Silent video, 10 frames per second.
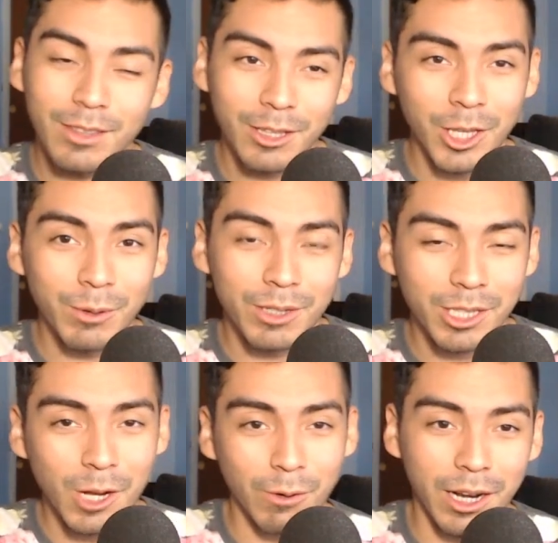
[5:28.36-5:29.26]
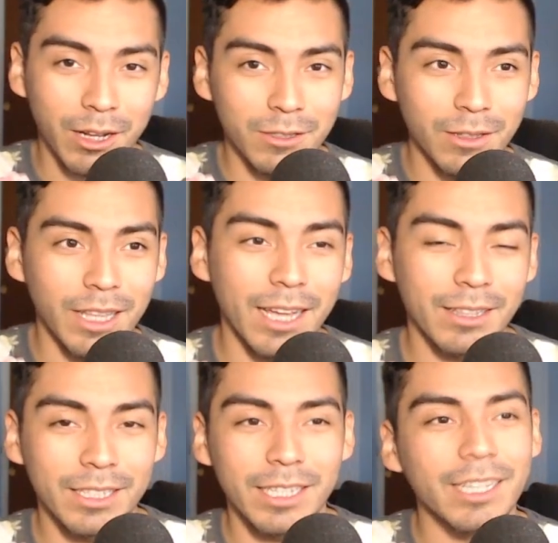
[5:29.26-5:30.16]
USL right under that
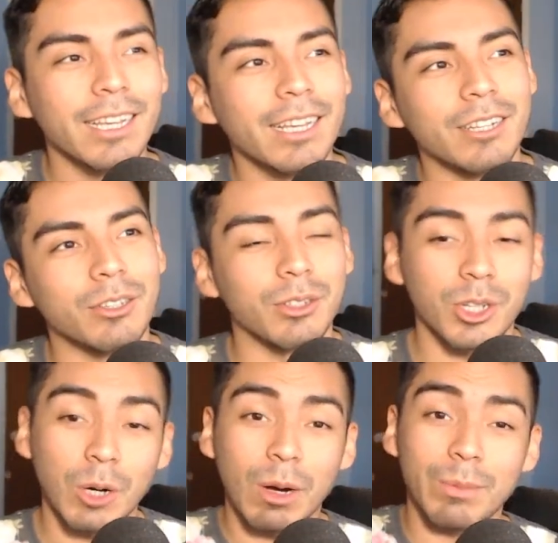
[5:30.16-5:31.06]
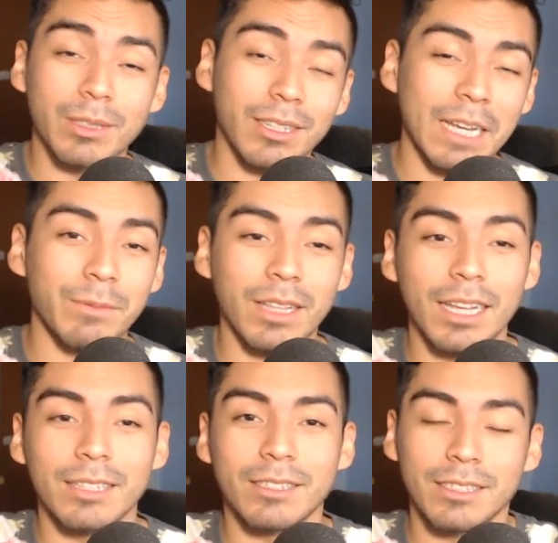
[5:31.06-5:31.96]
league. Just go up into the
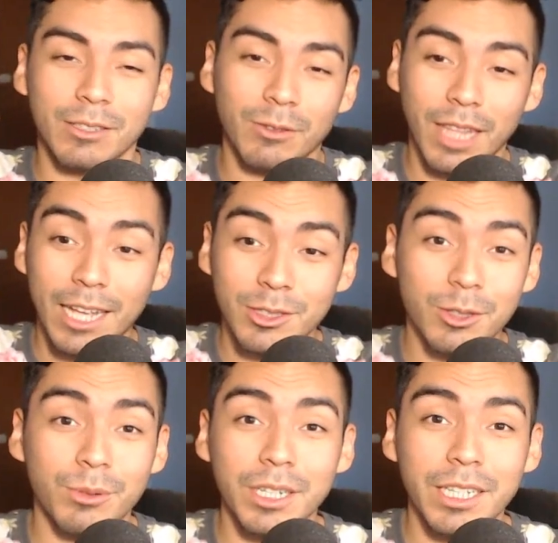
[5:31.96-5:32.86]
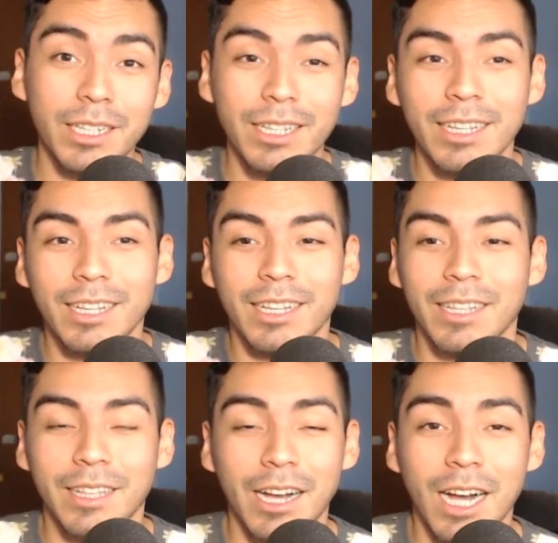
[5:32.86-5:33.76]
MLS. Last three
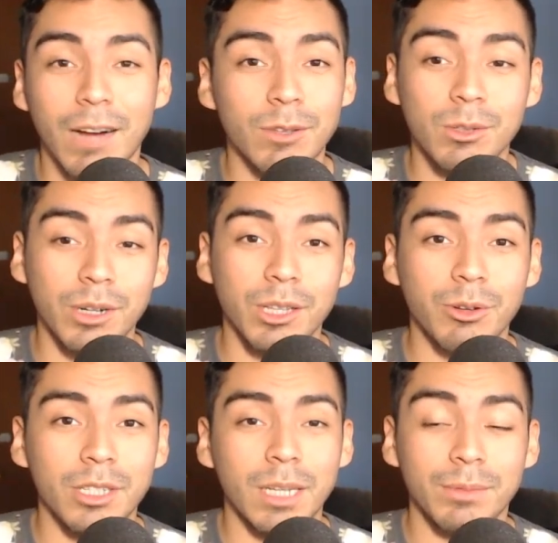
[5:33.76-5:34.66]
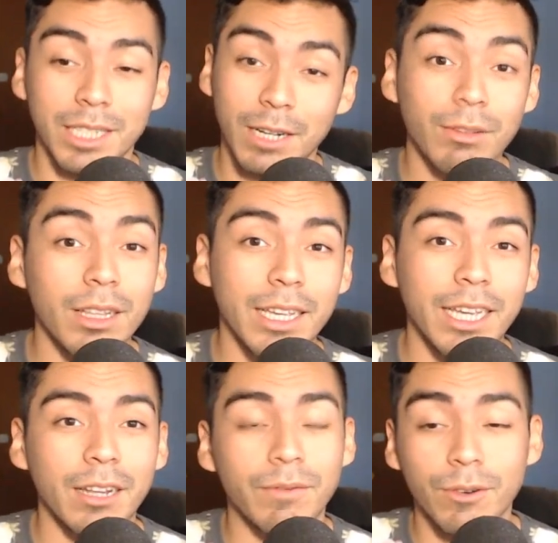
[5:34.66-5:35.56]
of the 23 teams that get
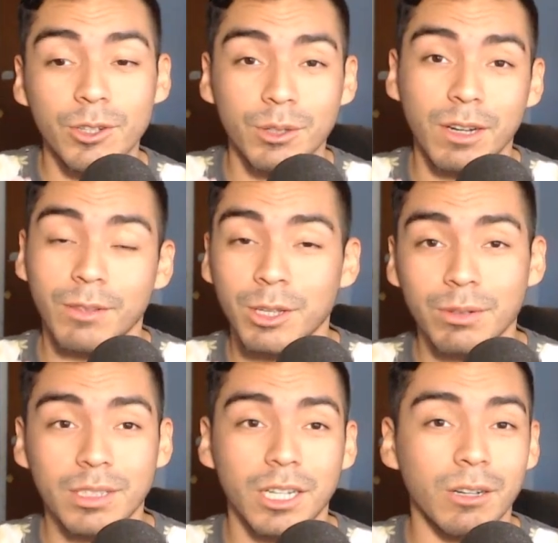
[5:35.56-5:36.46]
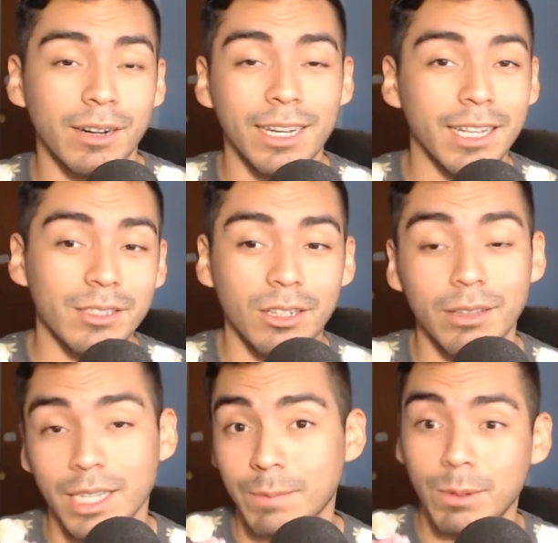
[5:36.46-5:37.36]
relegated. First three of the USL or
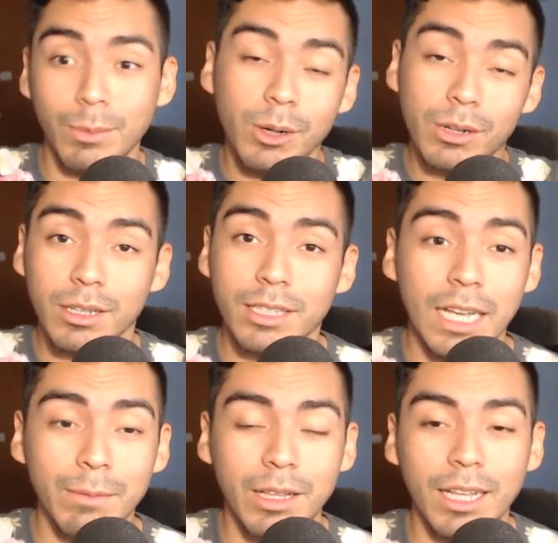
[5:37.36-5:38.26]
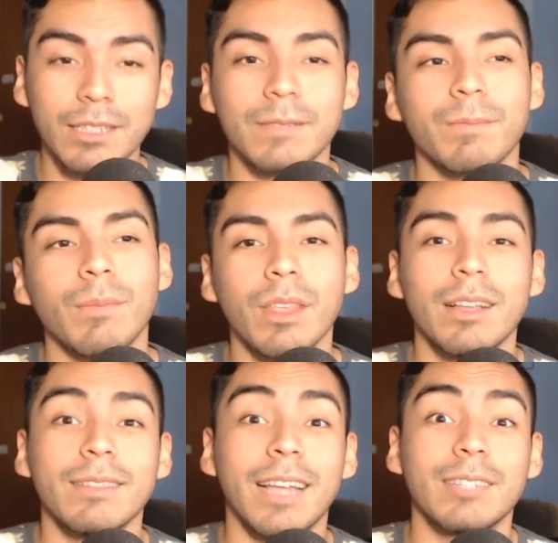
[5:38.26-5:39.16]
NASL and get promoted into MLS.
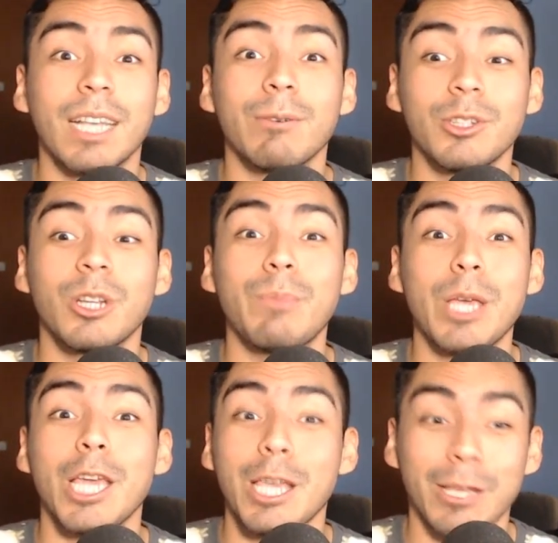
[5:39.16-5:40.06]
That's how it should be.